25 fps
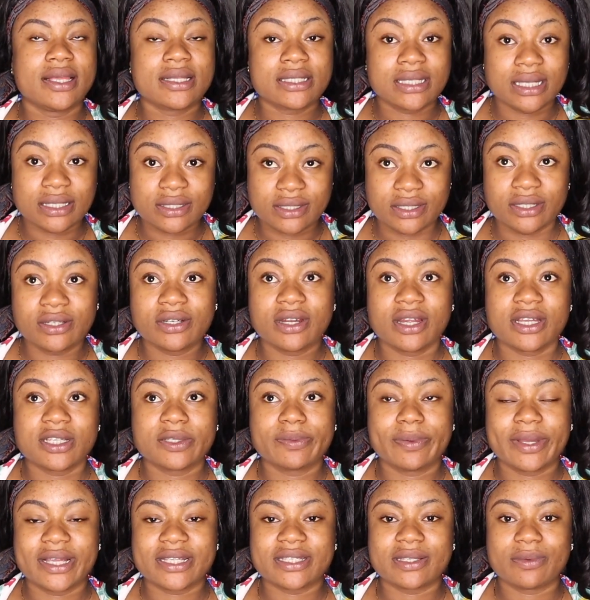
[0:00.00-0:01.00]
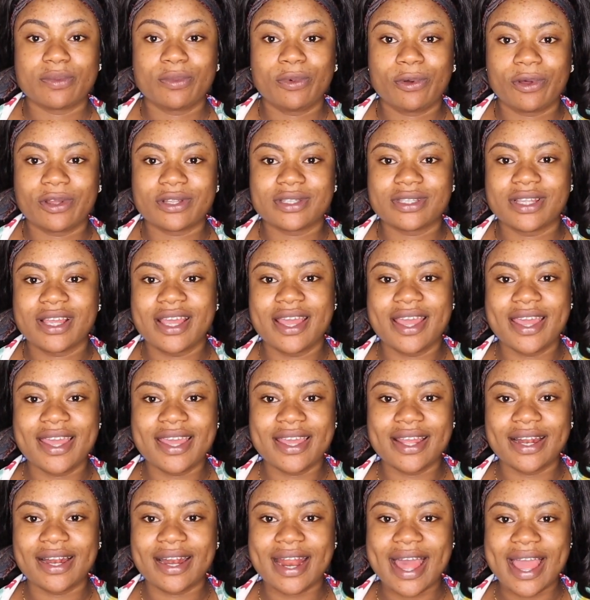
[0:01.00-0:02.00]
a serious person, but
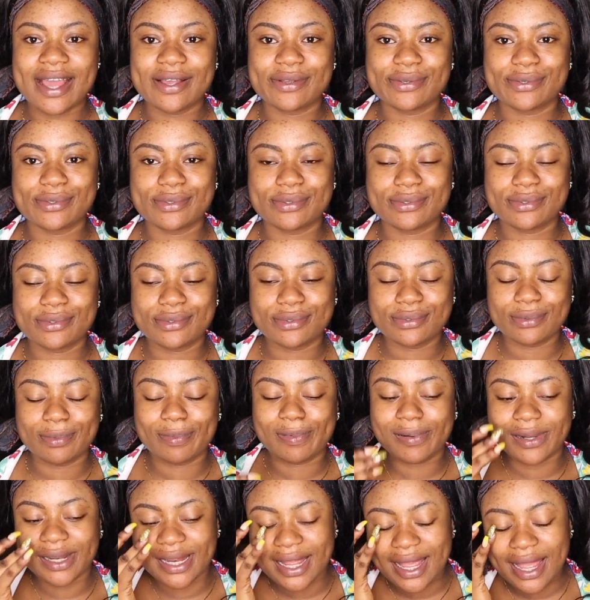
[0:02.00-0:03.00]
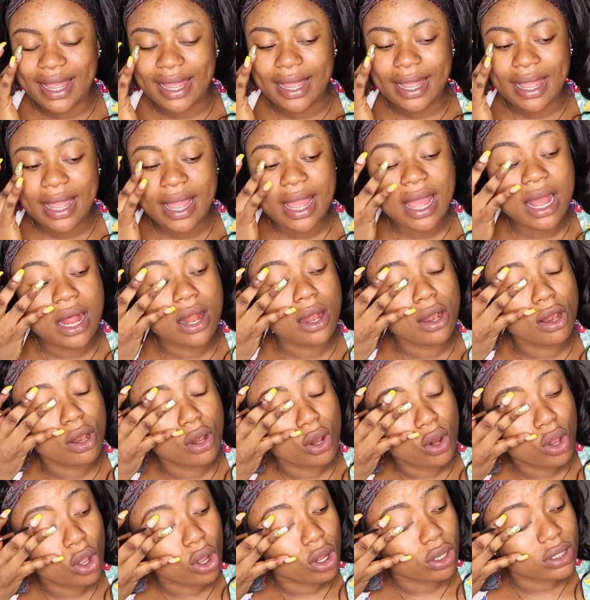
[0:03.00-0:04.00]
he likes to play a
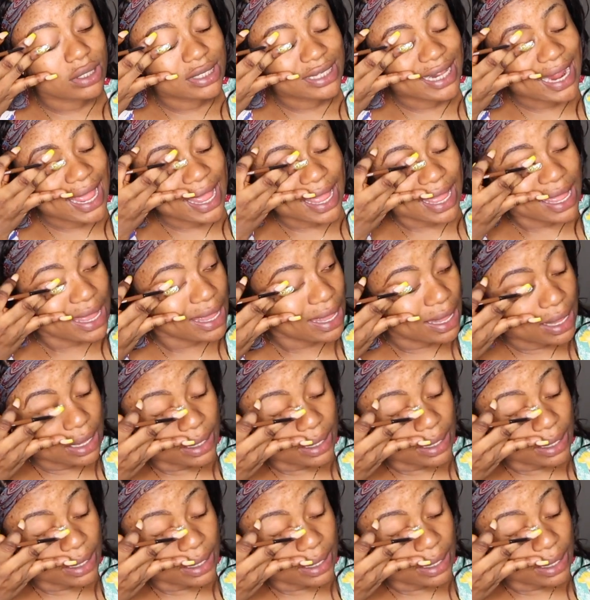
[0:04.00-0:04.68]
lot. Like,